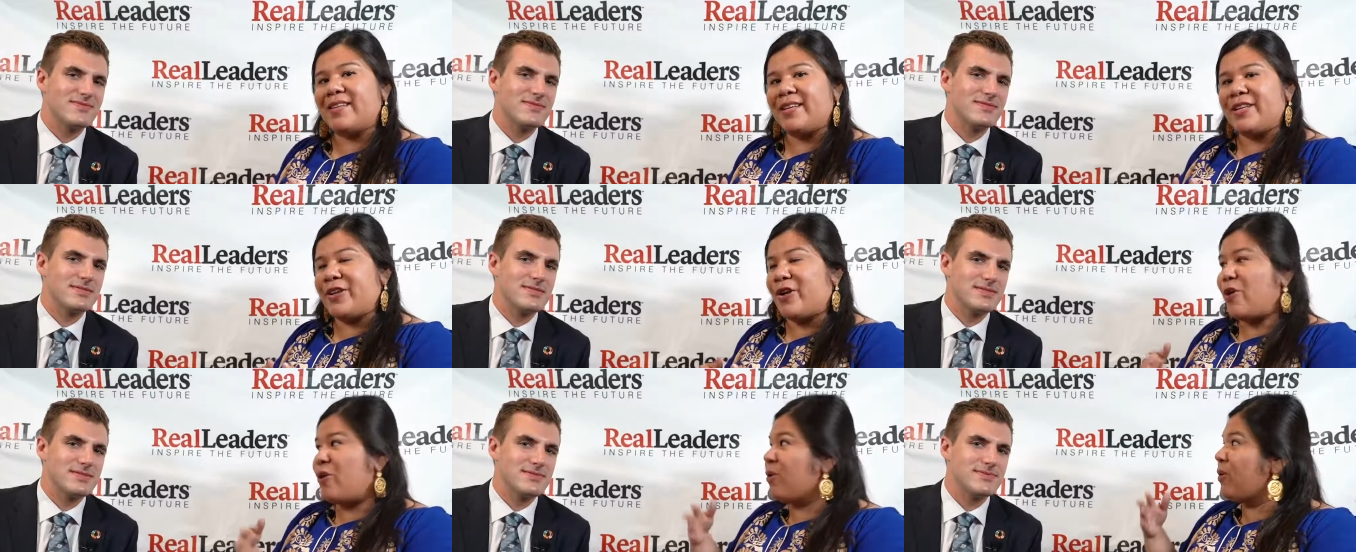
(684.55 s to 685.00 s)
Speaker 1: you
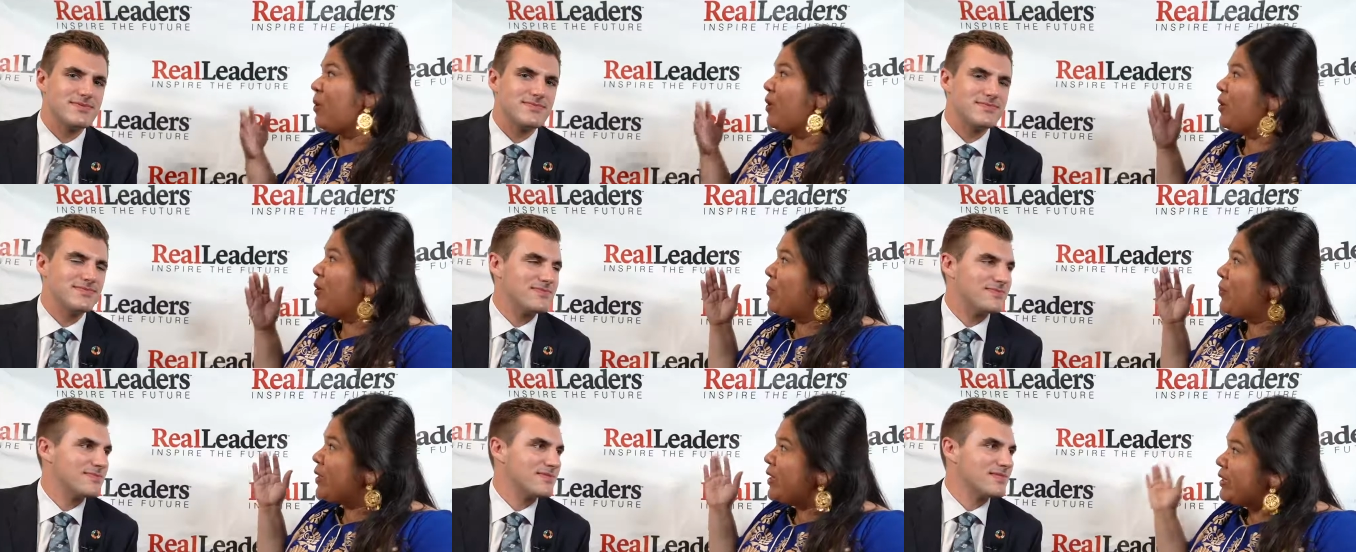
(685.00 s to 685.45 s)

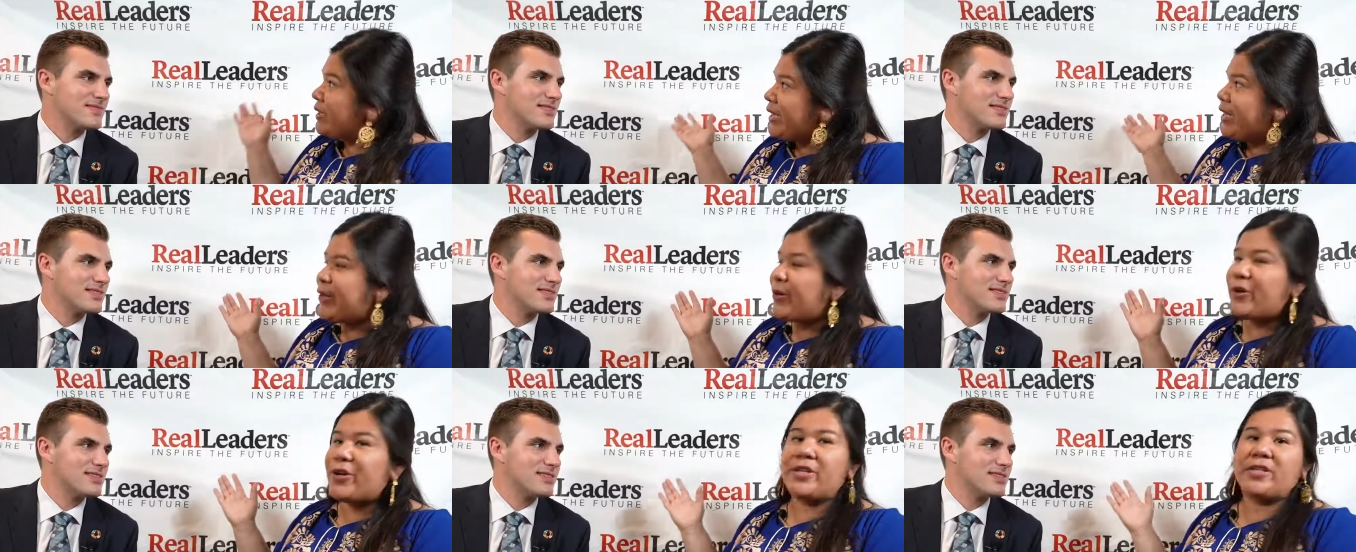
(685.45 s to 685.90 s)
know real
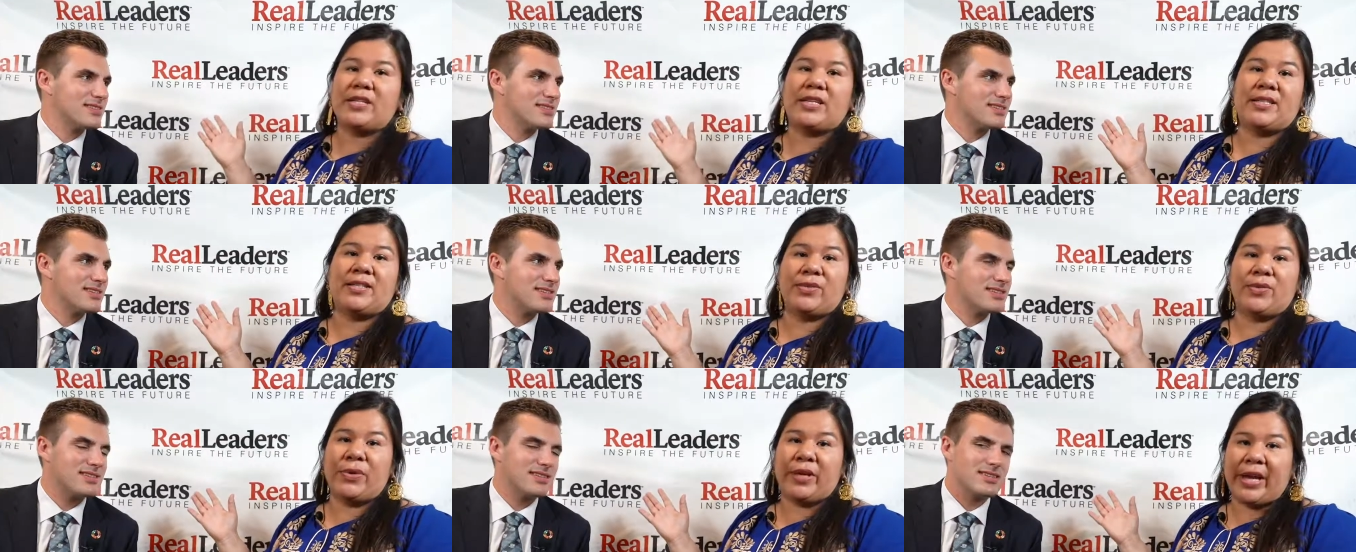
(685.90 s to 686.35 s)
leaders
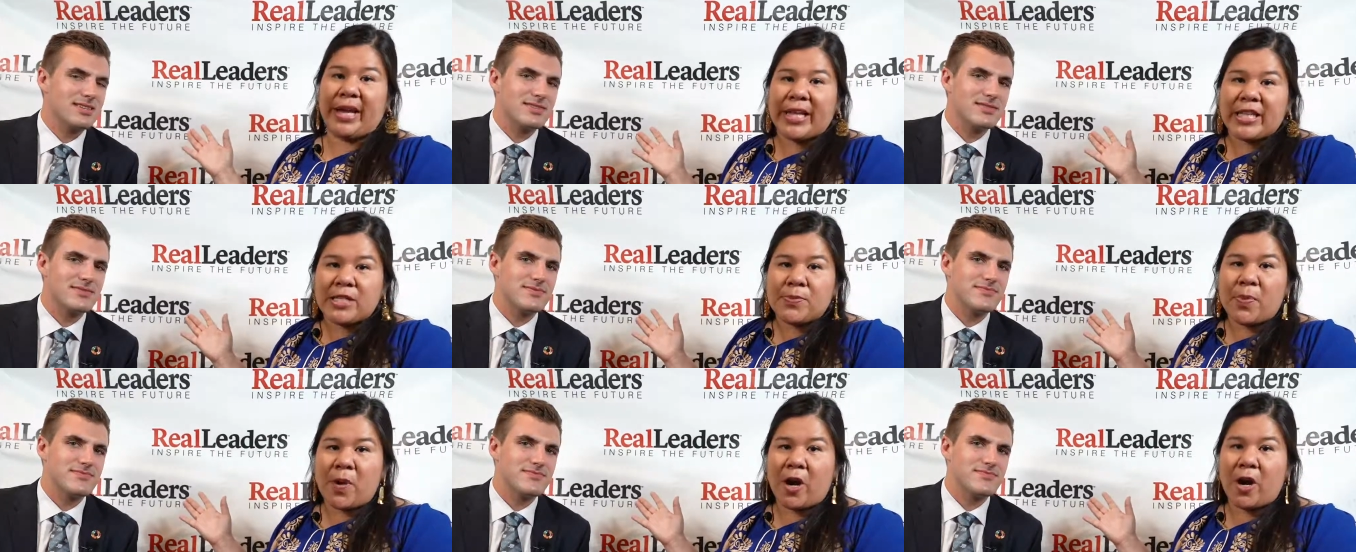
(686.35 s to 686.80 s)
is doing
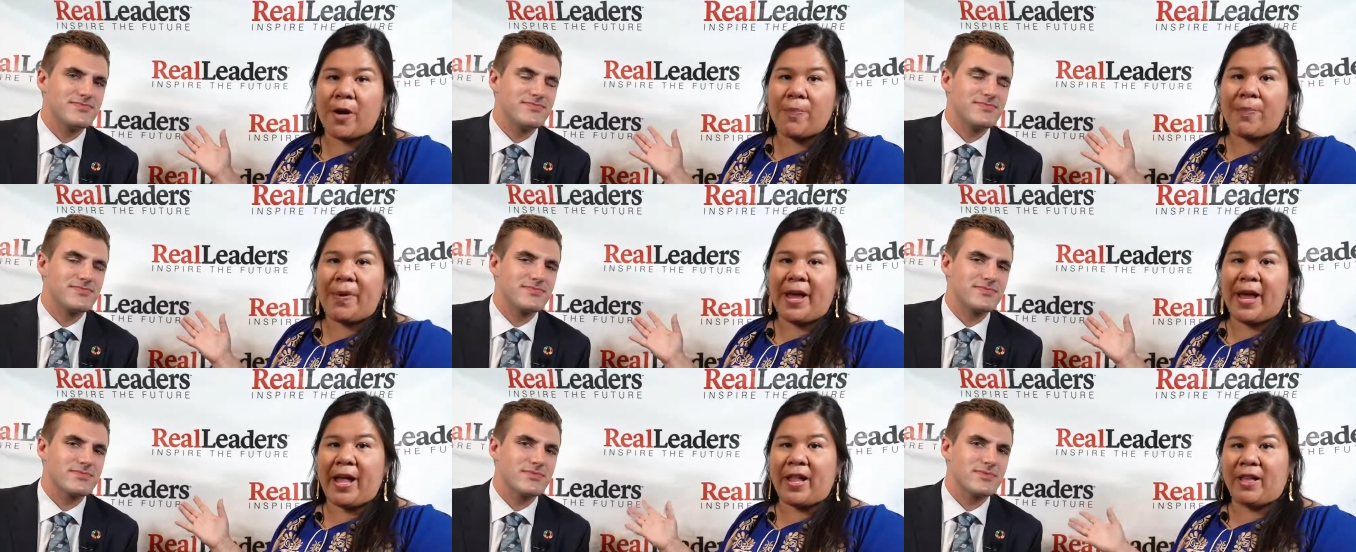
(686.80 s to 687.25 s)
its part
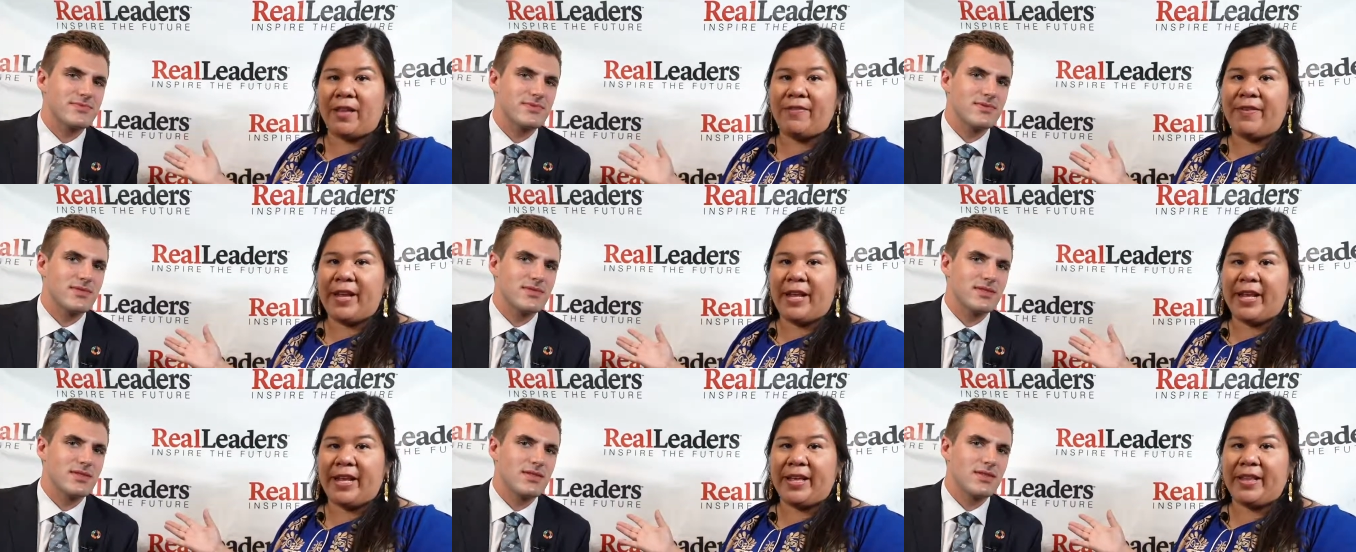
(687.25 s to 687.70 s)
by
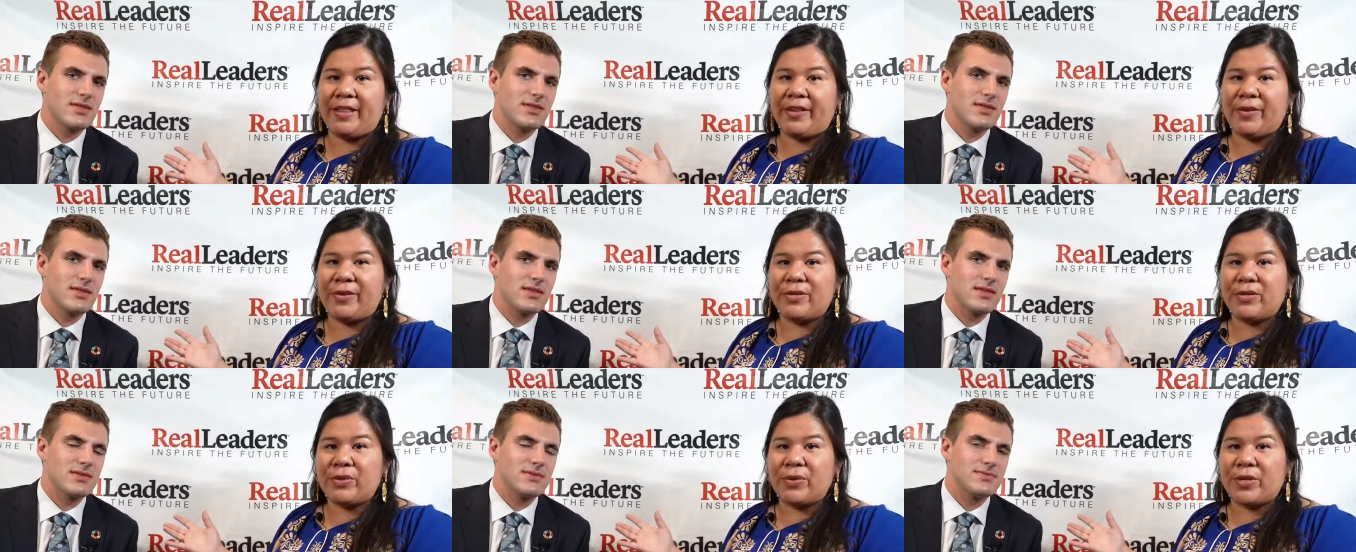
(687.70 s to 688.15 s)
elevating
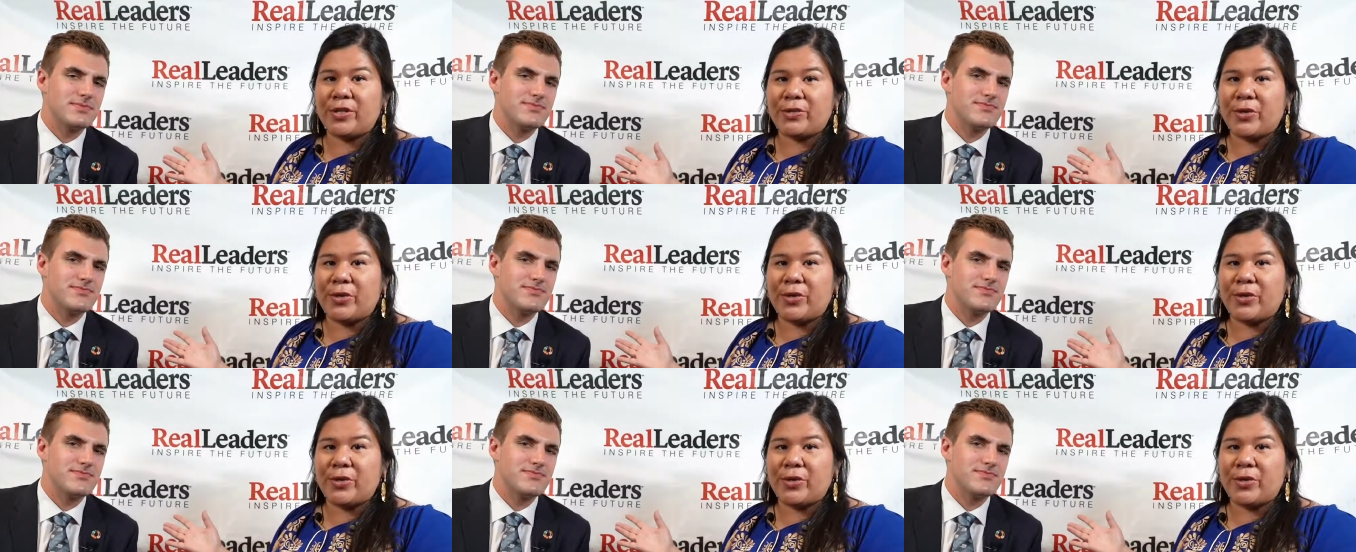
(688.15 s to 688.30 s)
those who are